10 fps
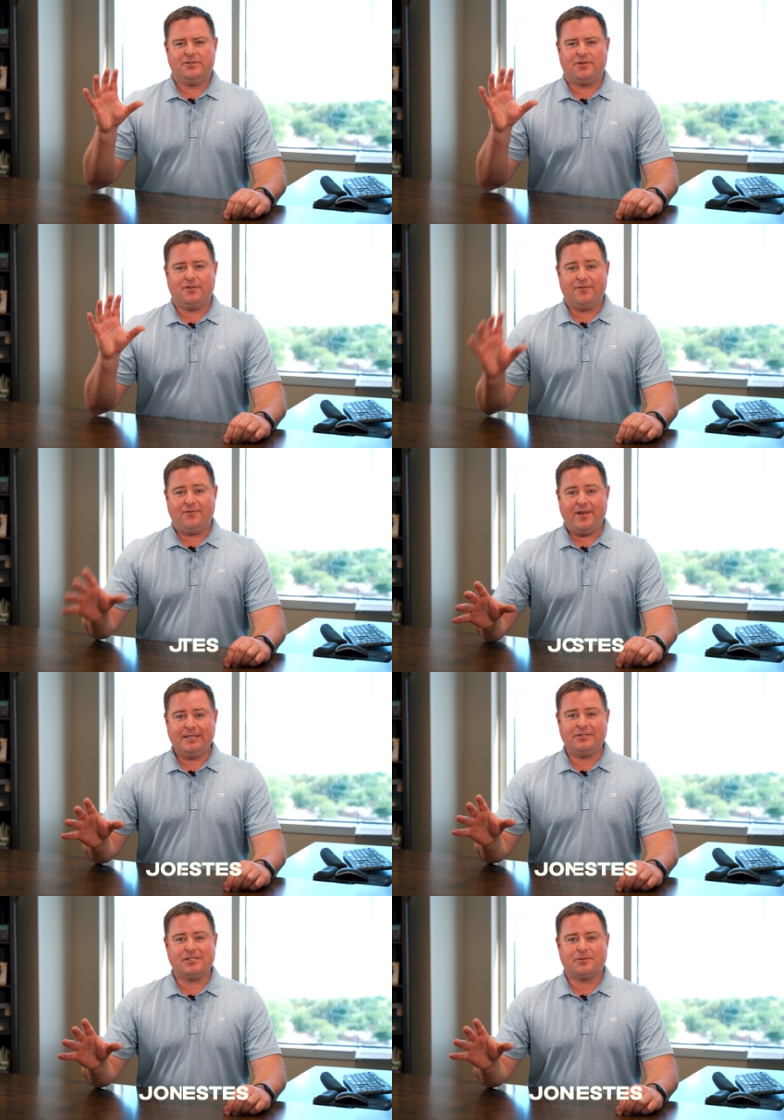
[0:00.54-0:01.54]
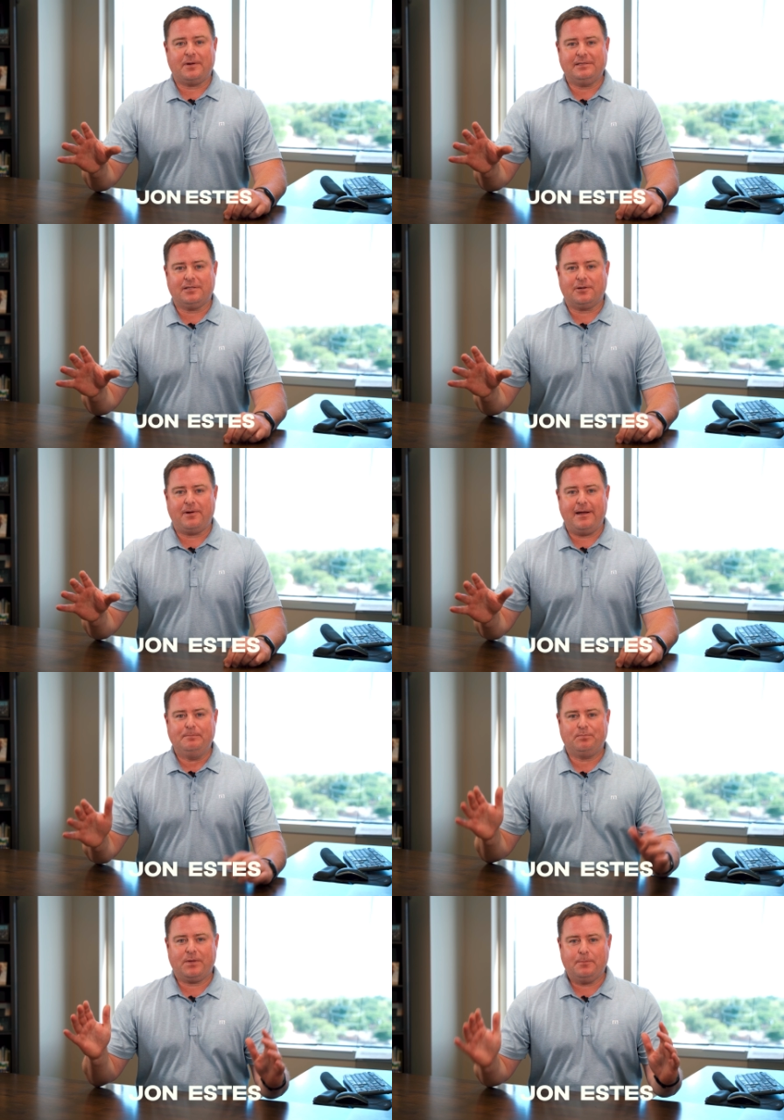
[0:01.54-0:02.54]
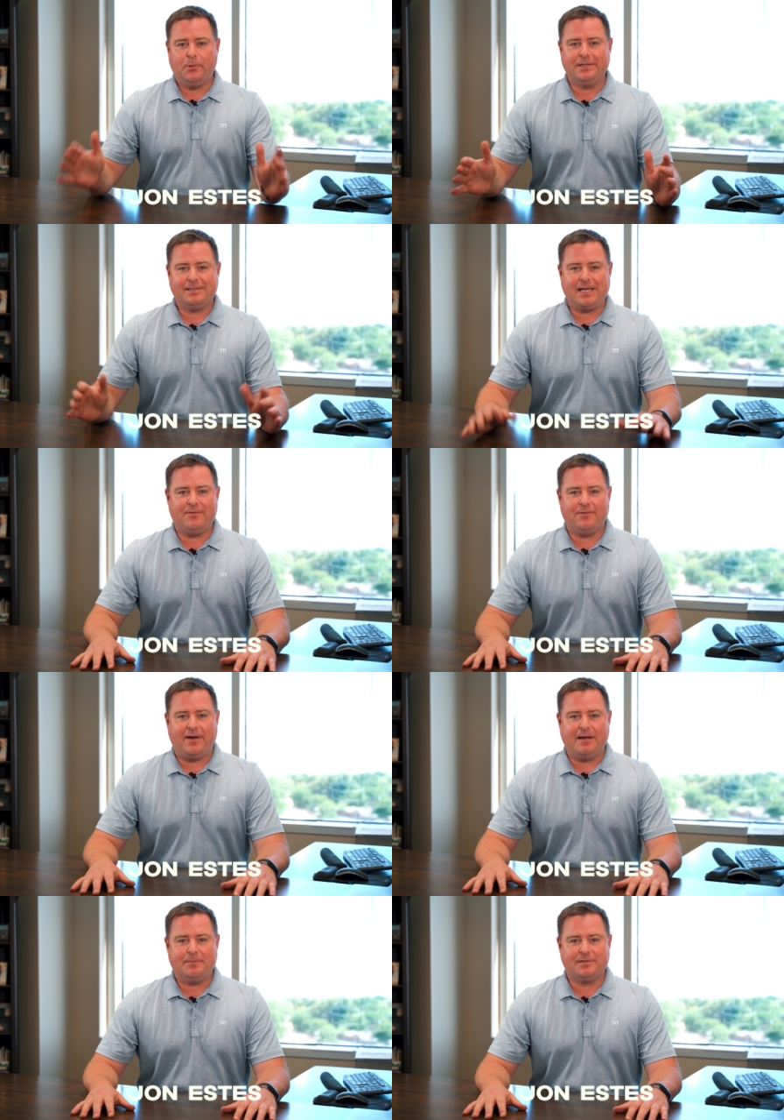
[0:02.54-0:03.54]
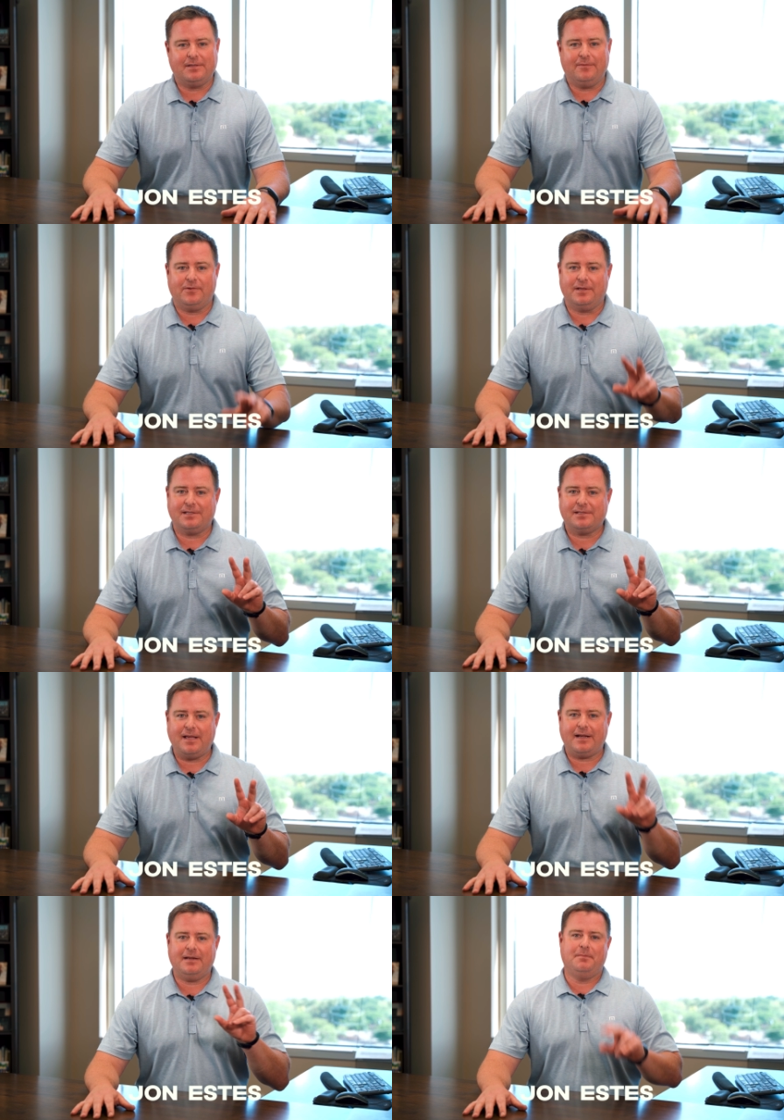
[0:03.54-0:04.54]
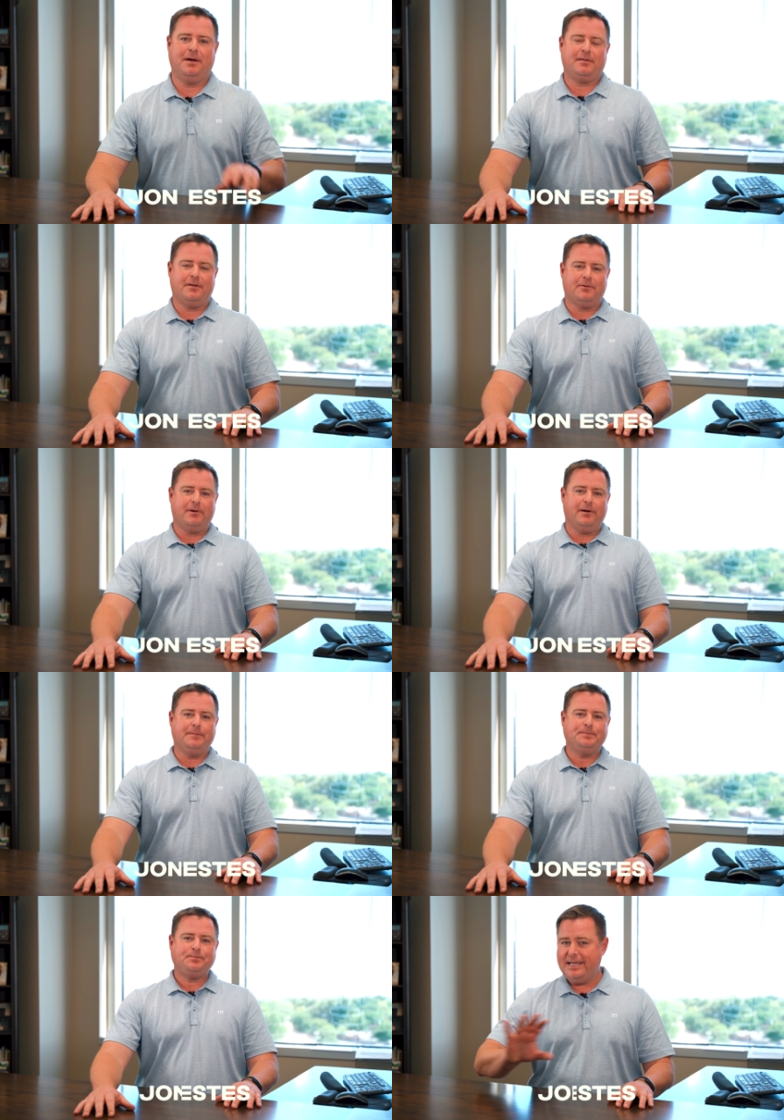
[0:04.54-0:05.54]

So the Fed just raised their rate 0.75% for the second month in a row.